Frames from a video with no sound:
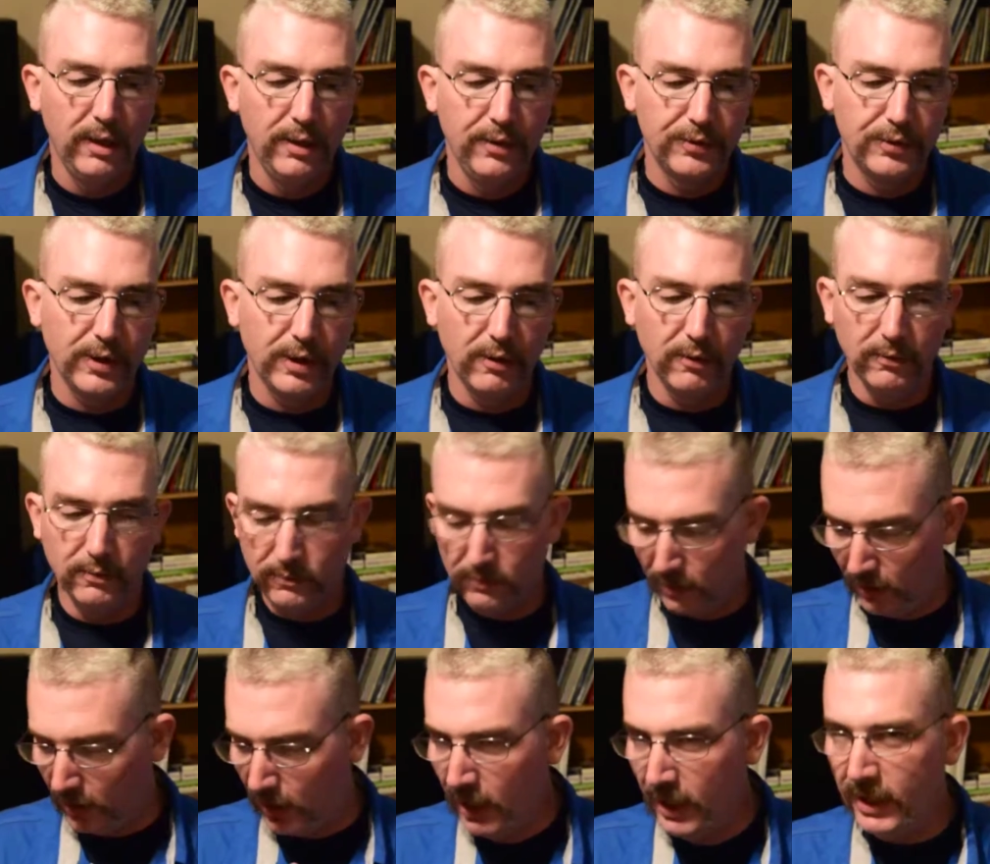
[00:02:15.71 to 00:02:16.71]
So
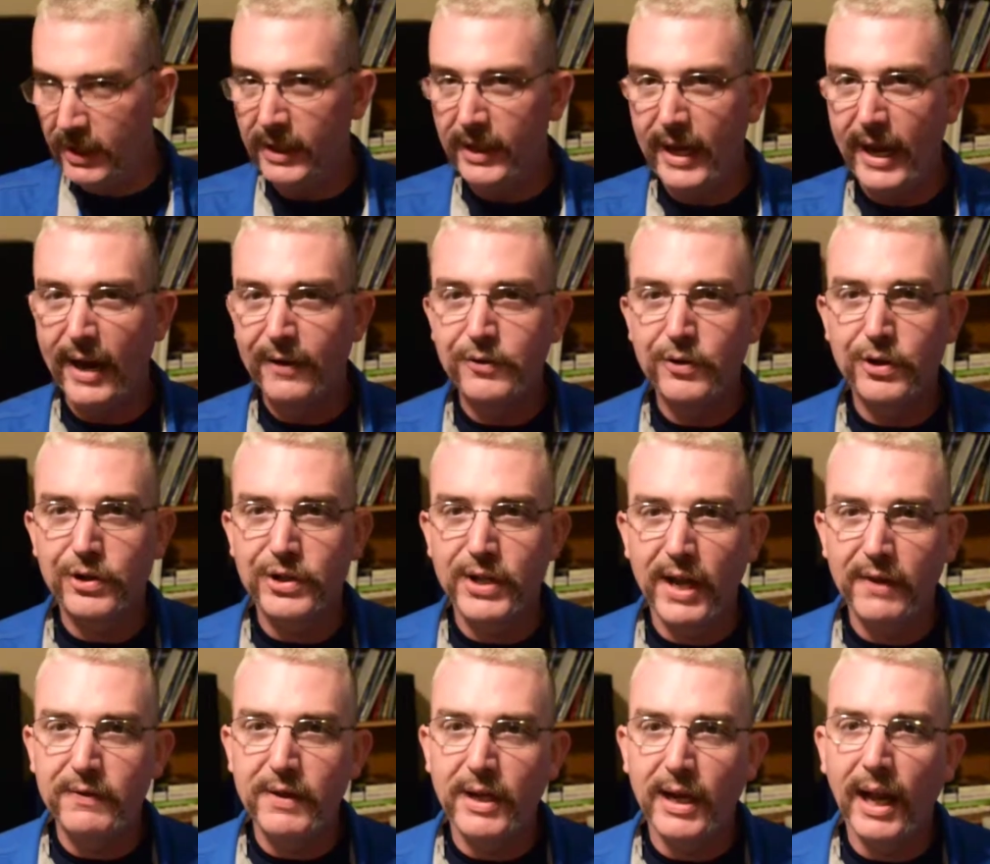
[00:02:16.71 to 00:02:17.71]
after your
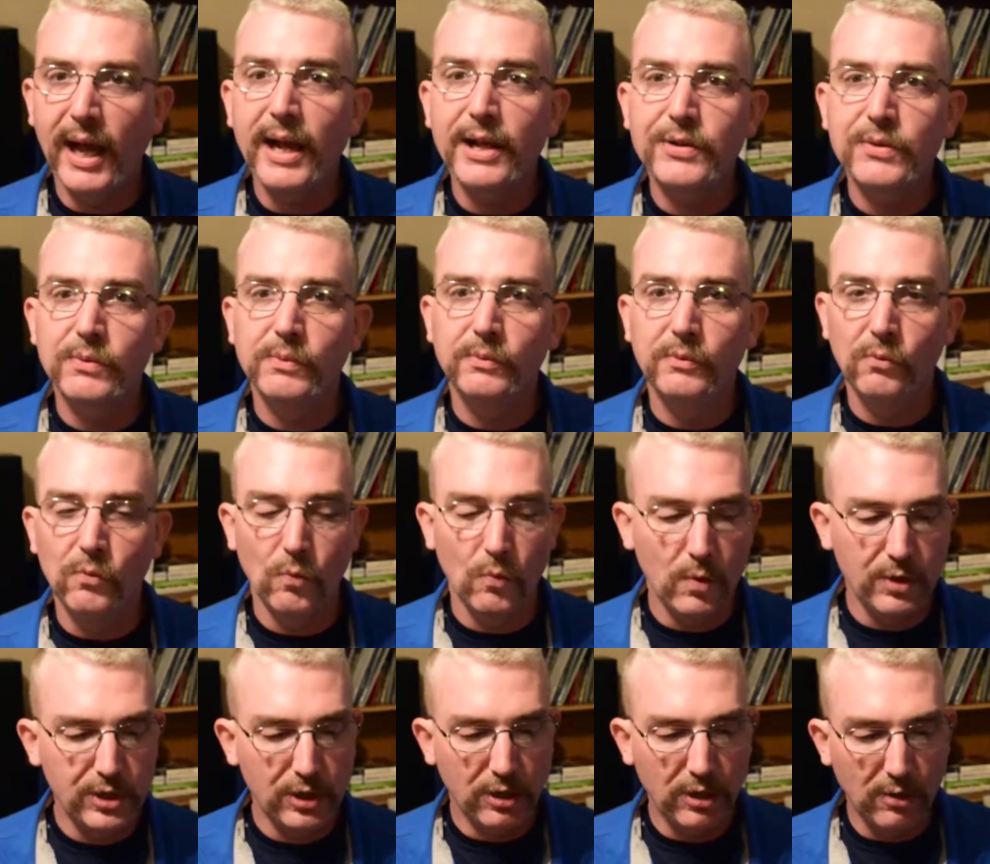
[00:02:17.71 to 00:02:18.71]
safety class,
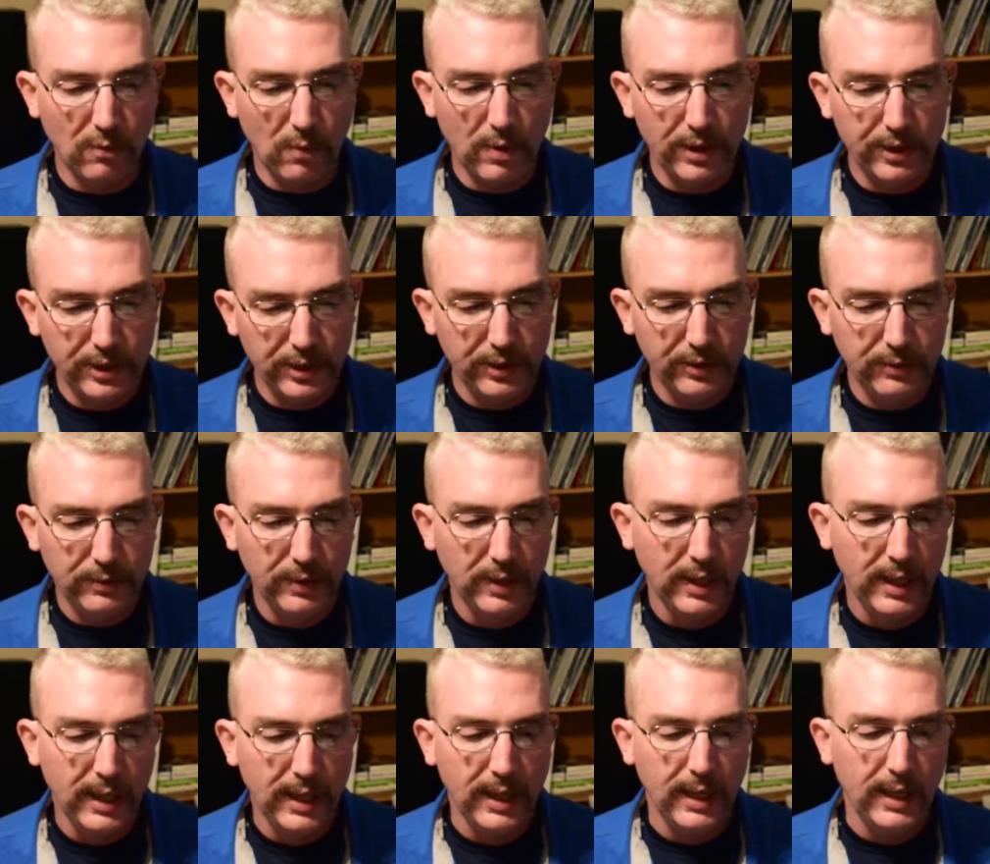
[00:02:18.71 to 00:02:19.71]
what you're going to want to do
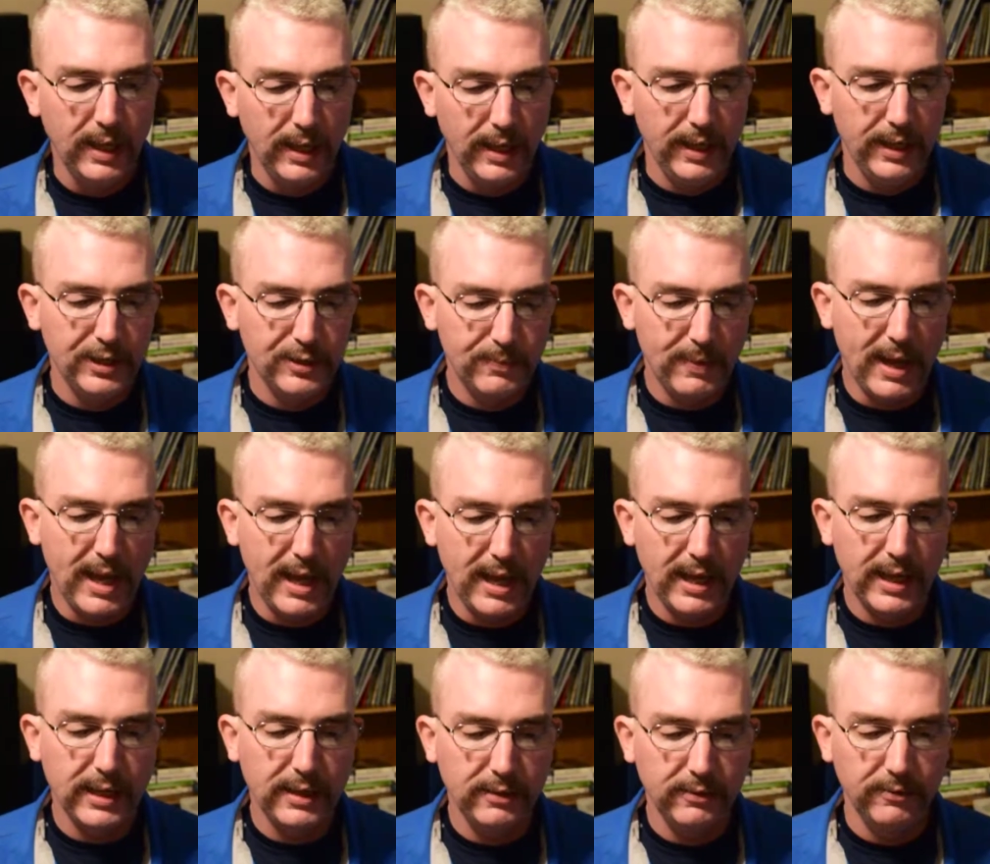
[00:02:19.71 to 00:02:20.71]
is
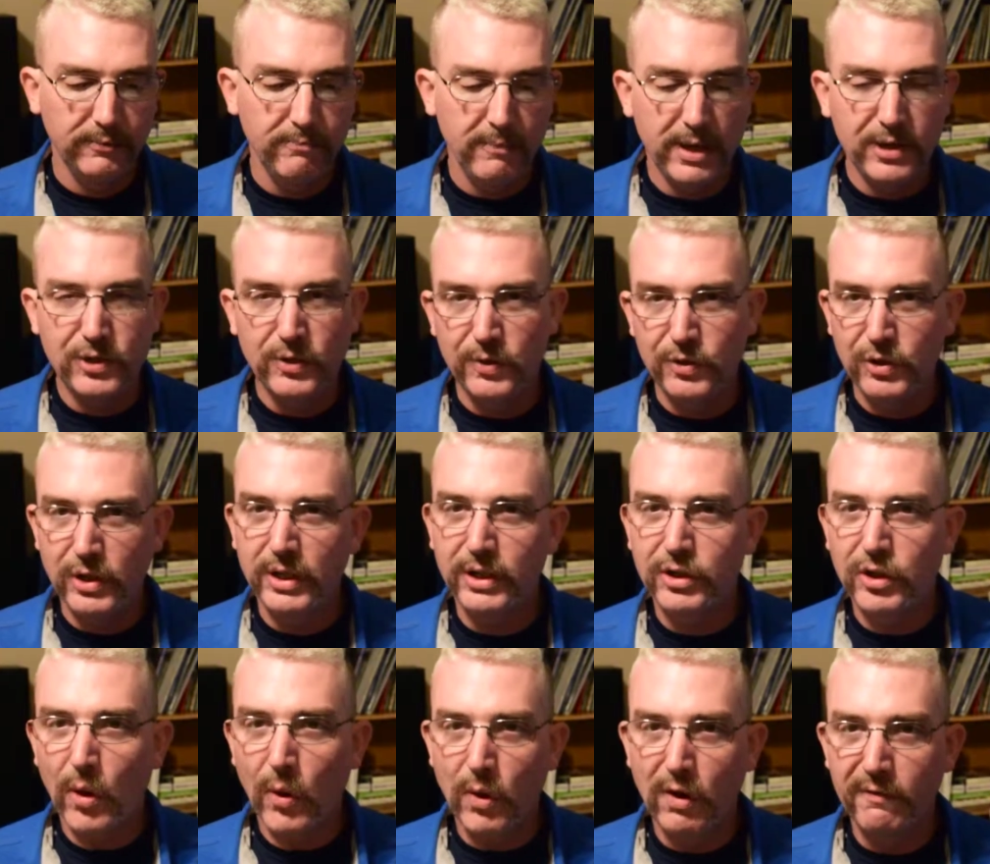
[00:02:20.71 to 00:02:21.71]
make sure that you get a
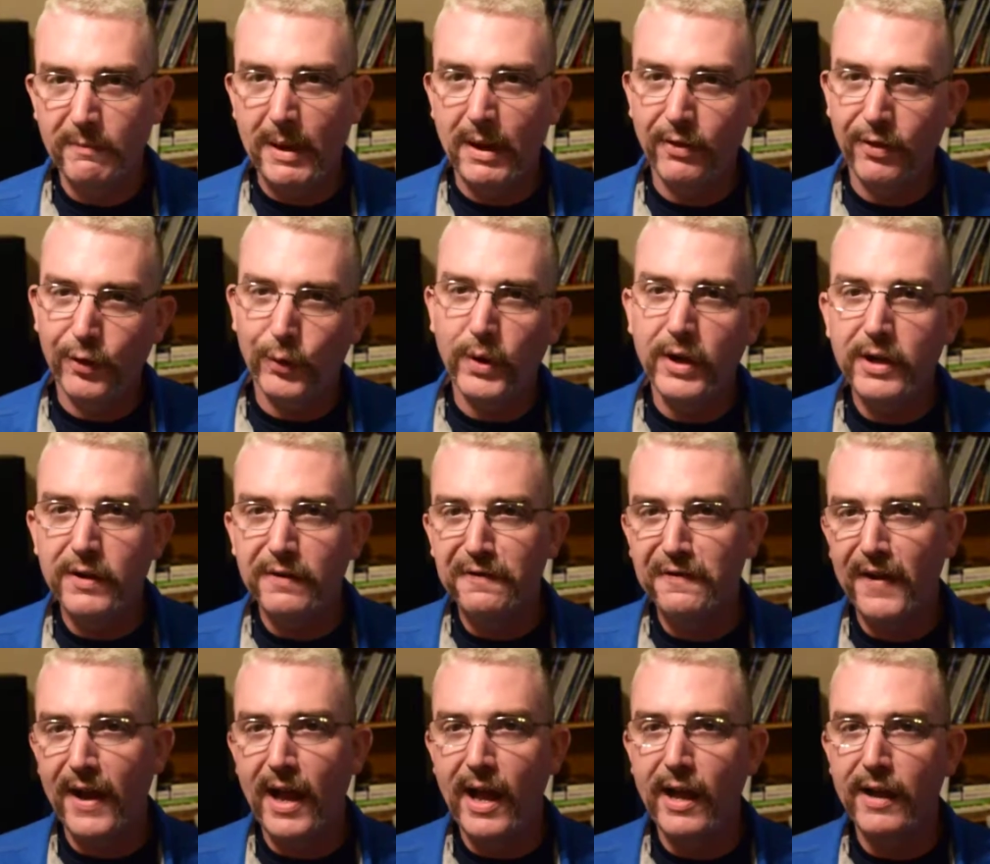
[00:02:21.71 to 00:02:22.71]
total of about 3 to
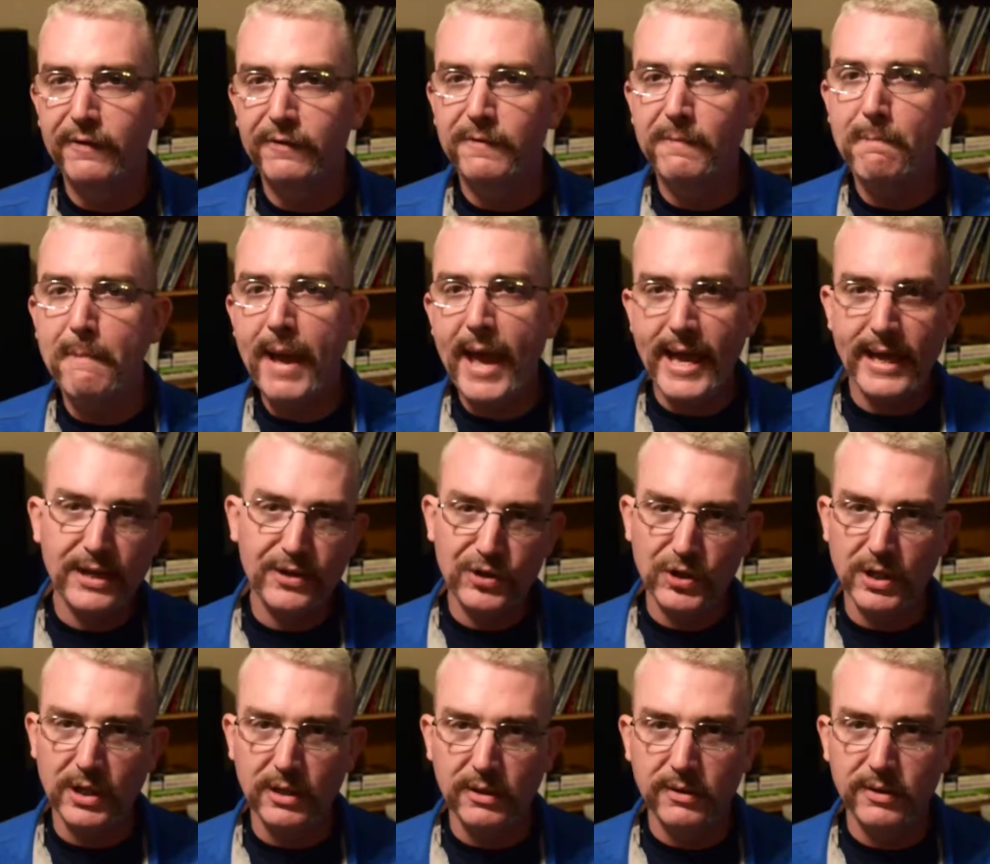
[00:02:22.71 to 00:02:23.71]
5
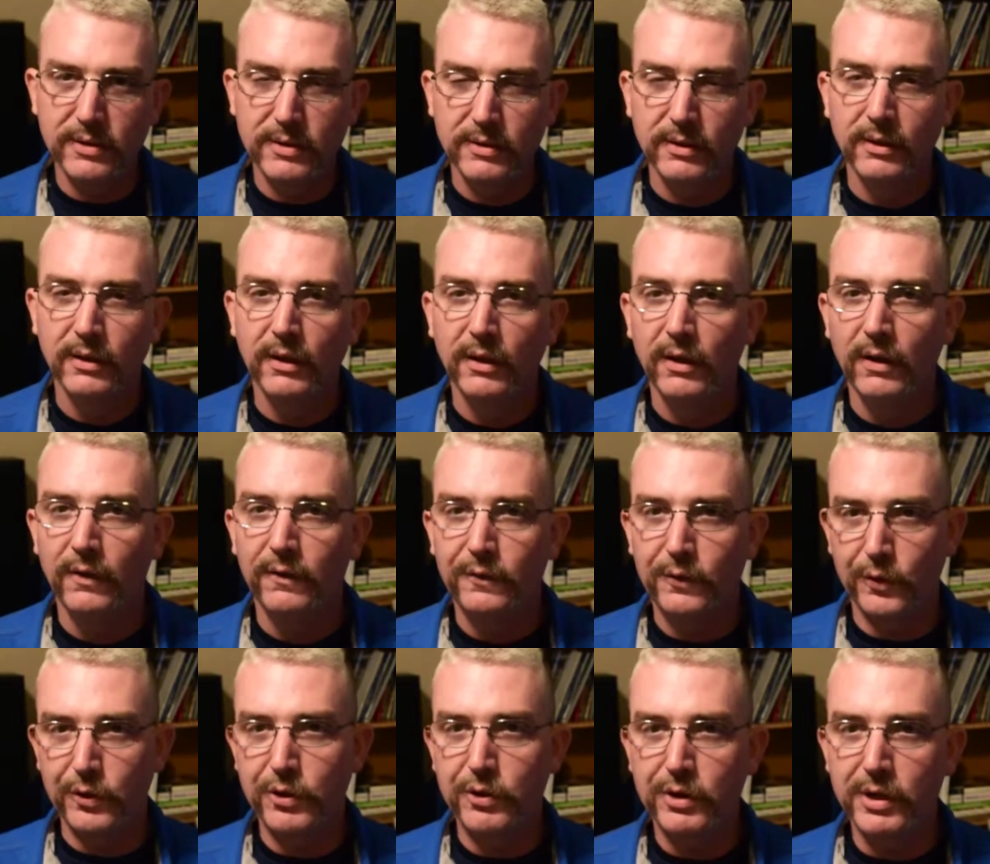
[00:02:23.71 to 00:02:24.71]
magazines
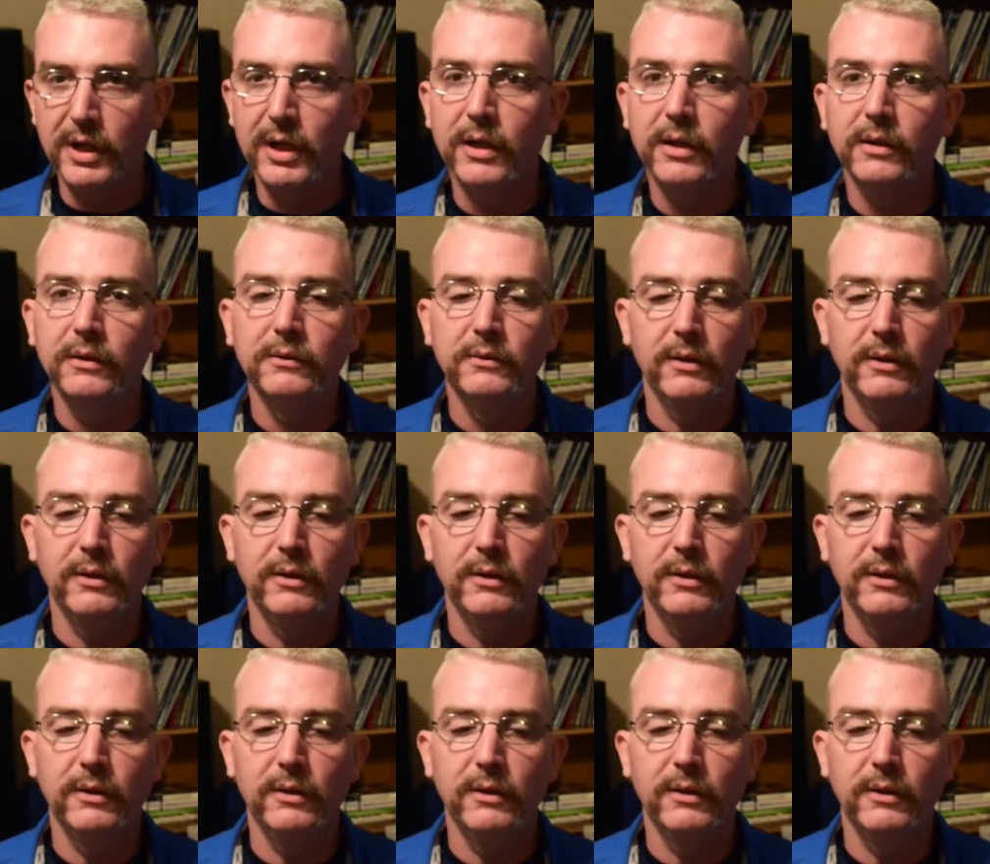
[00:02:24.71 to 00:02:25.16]
for your gun.